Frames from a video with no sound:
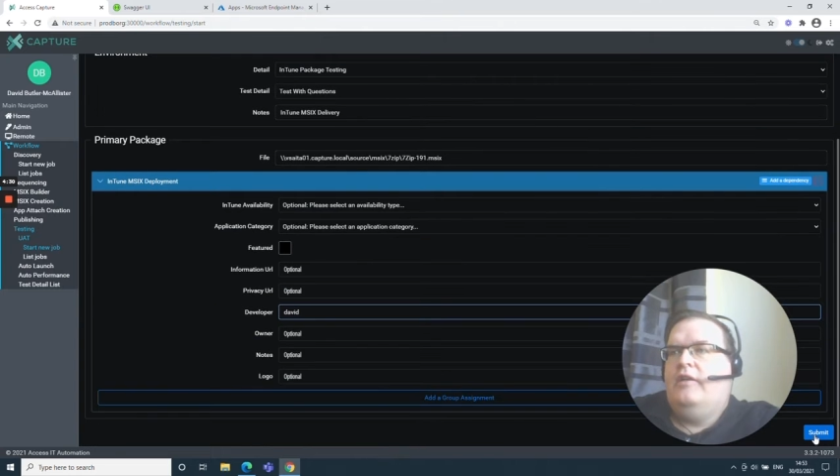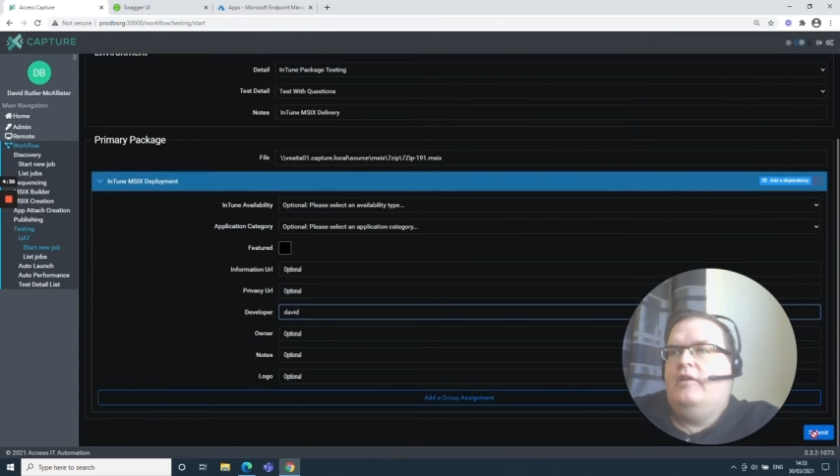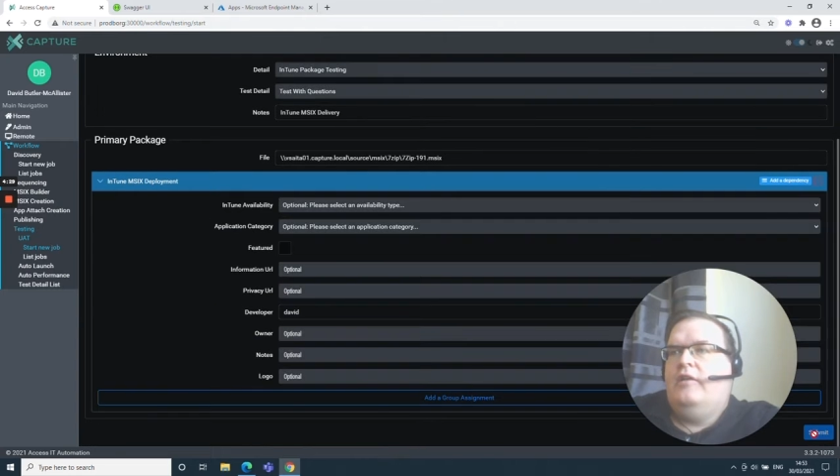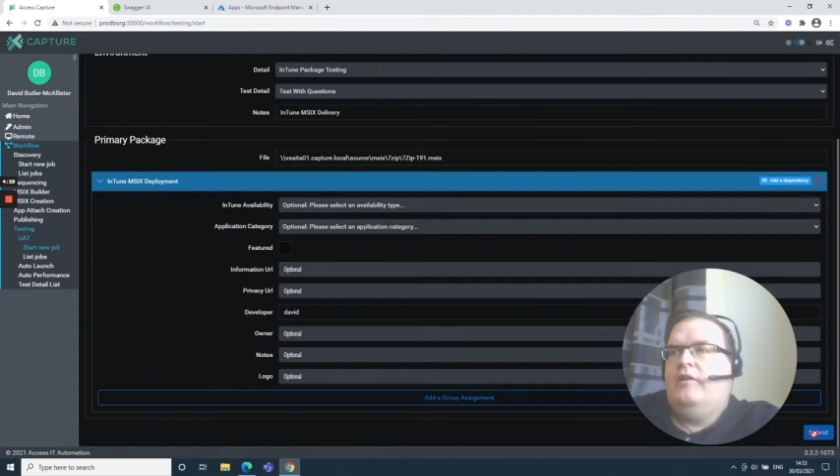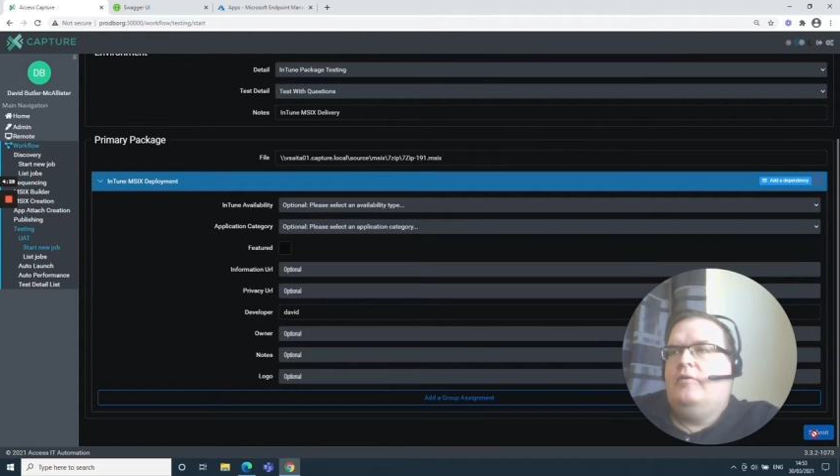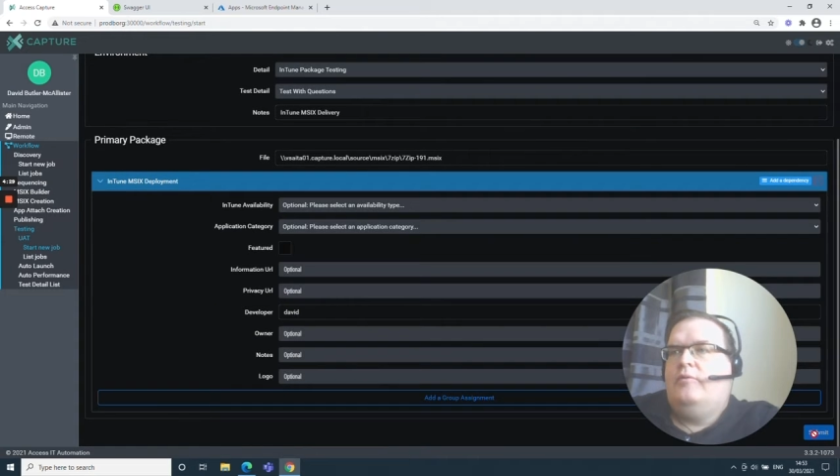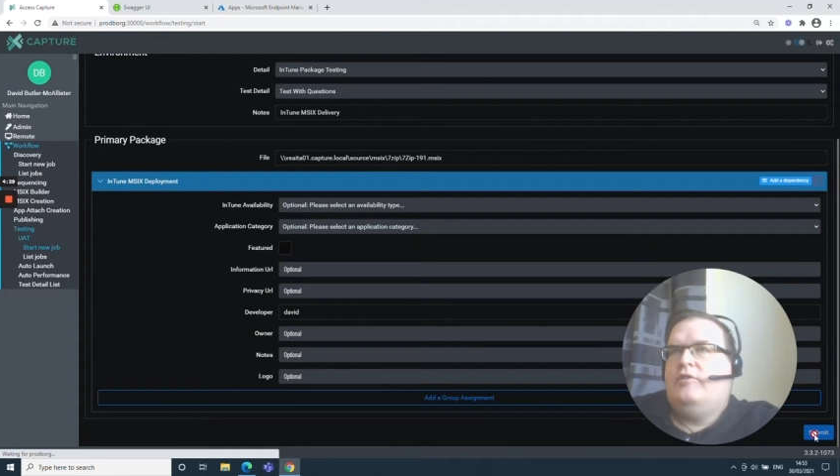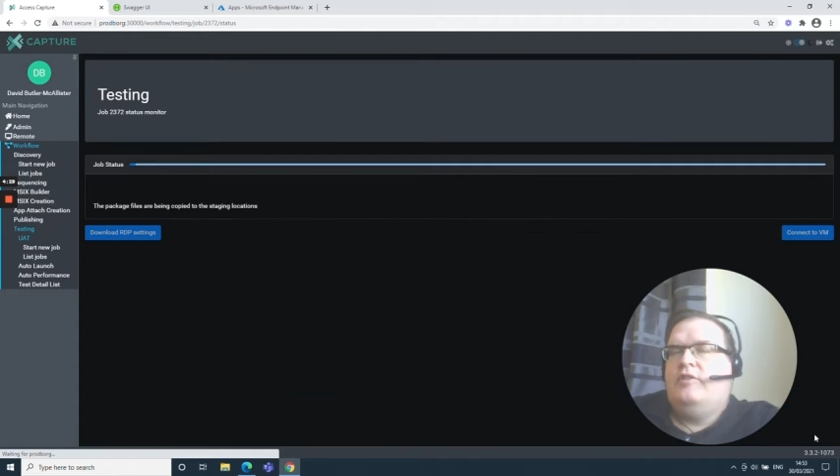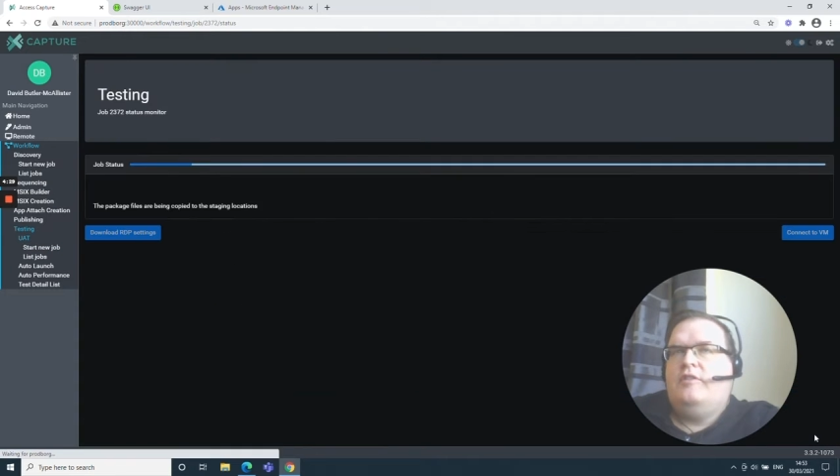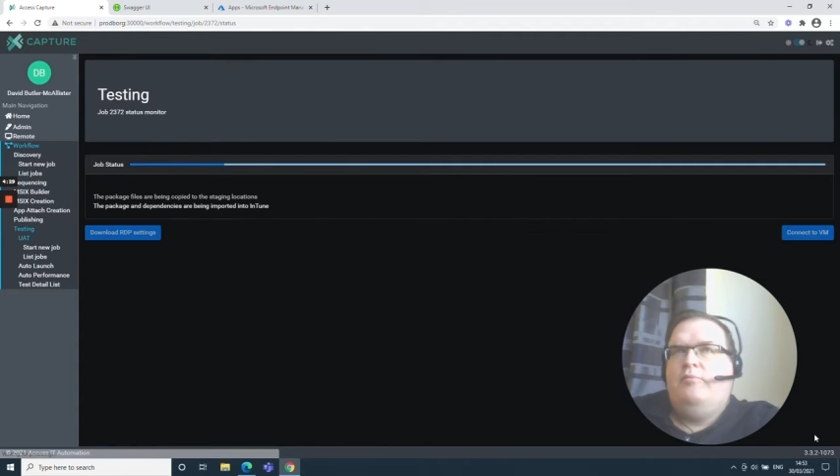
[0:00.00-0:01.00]
I'm
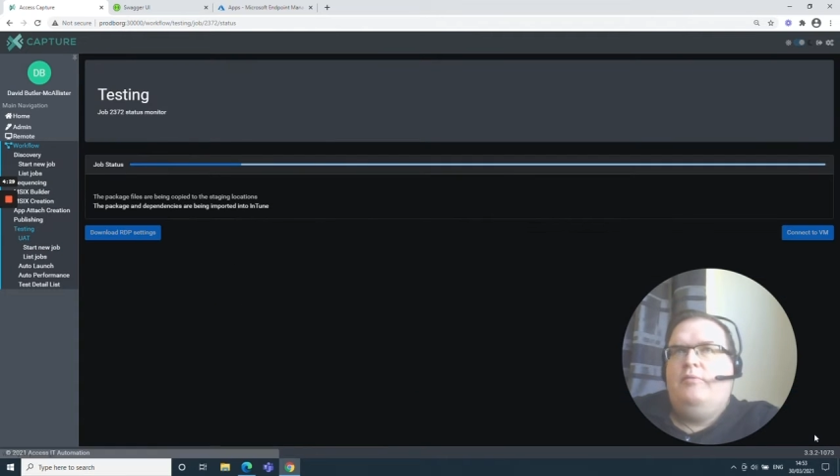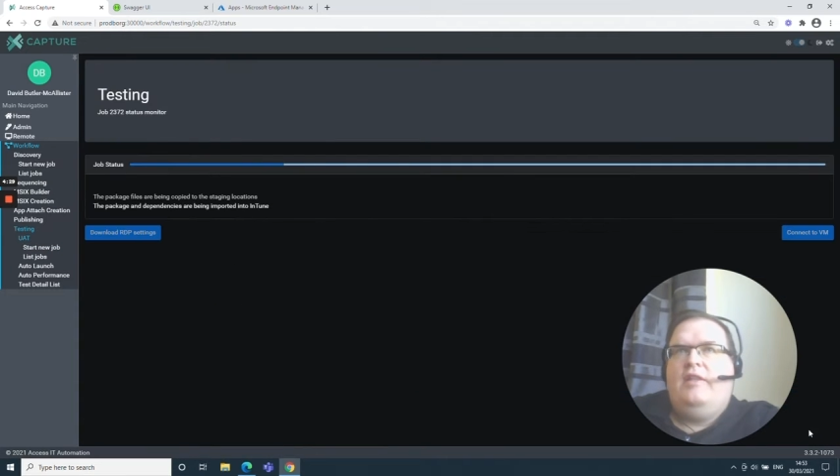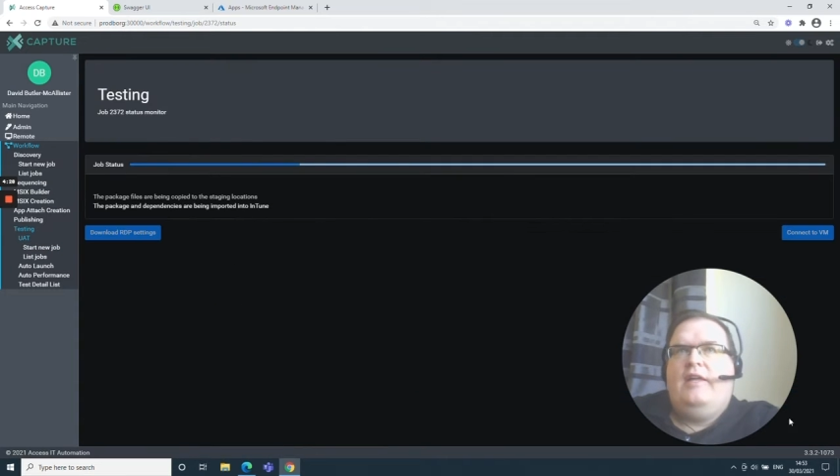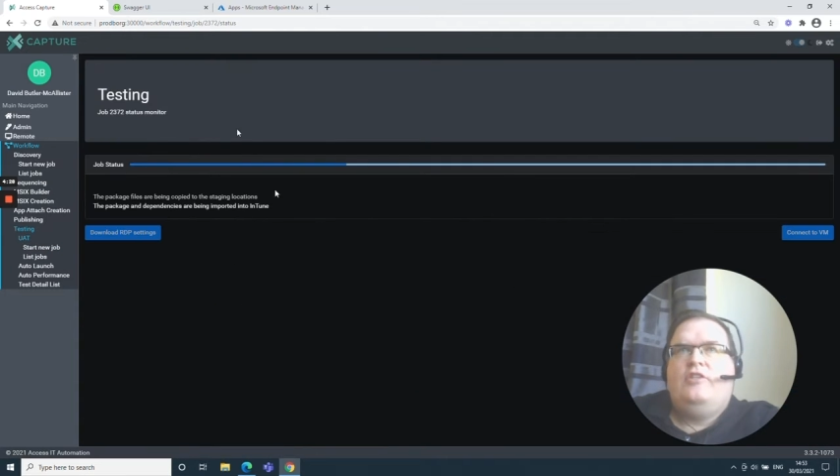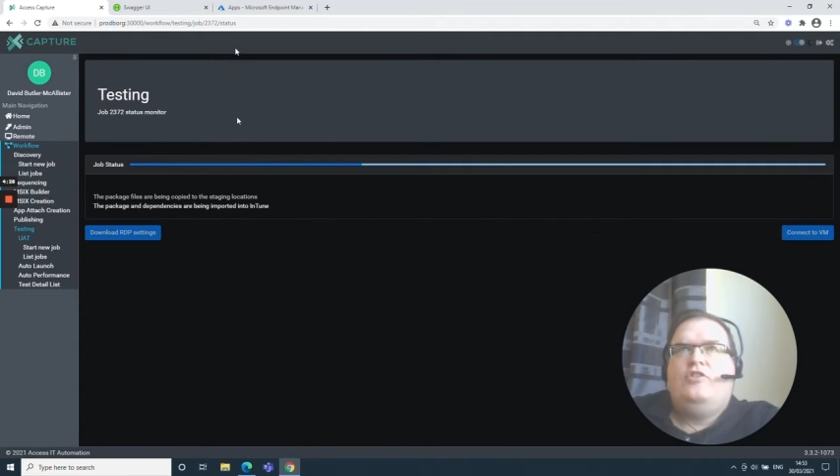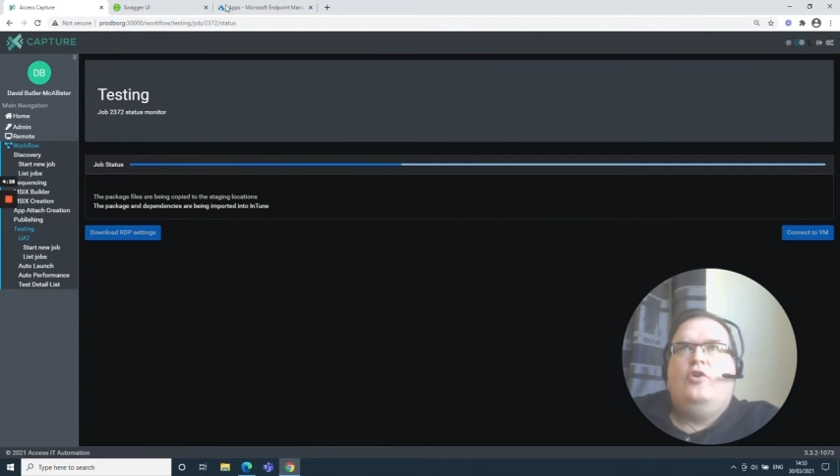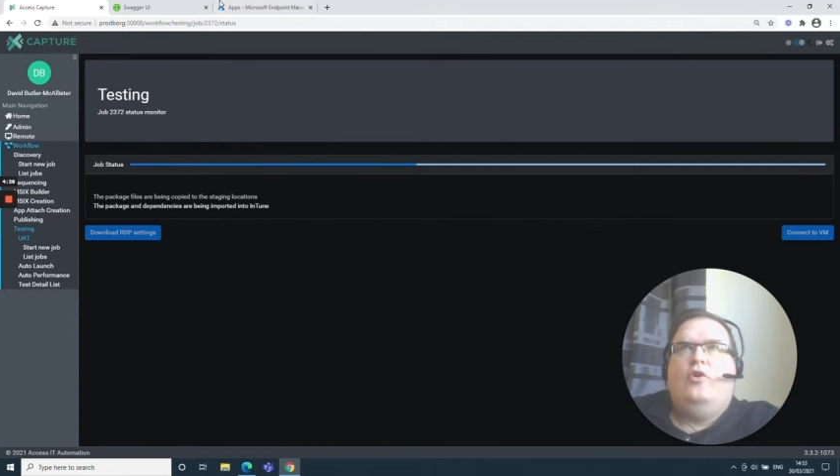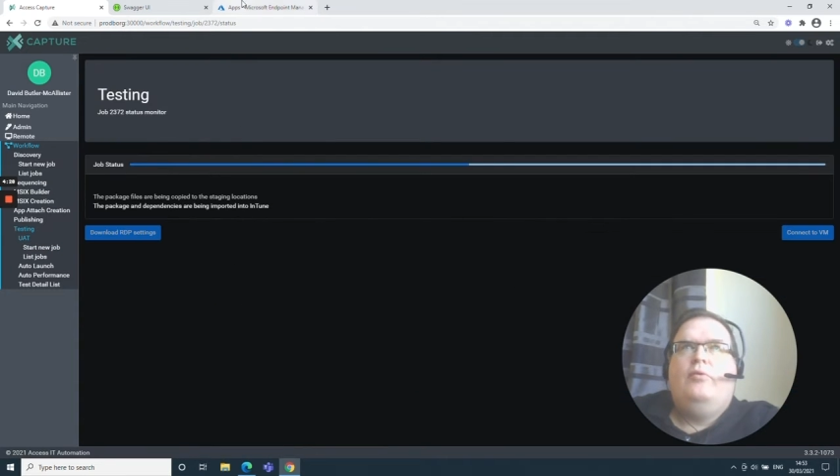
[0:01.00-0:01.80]
just going to submit that job.